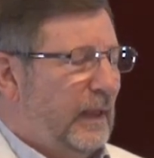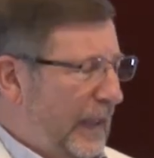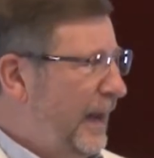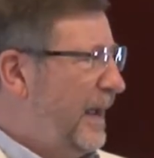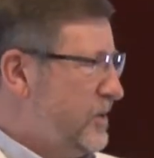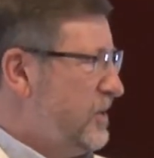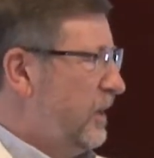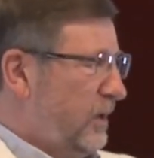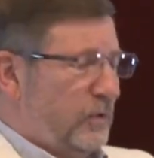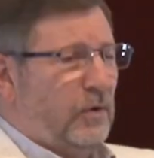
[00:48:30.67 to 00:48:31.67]
It has
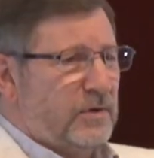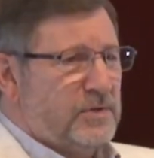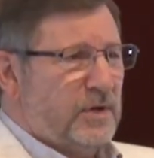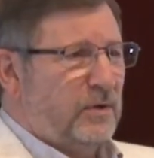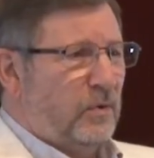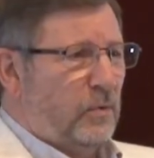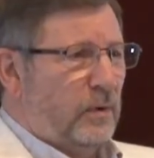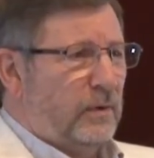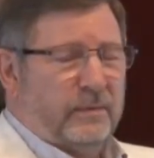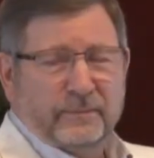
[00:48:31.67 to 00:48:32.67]
Dunkin' Donuts on the
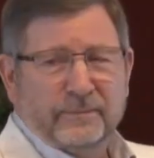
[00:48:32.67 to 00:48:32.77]
corner.